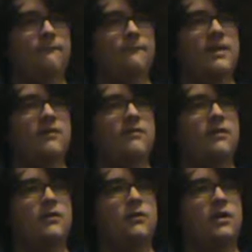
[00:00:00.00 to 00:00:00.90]
Yes,
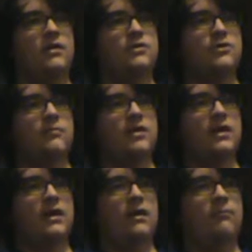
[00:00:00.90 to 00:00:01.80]
I do. I enjoy
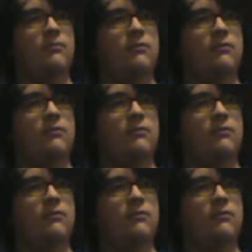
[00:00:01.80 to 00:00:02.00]
playing games.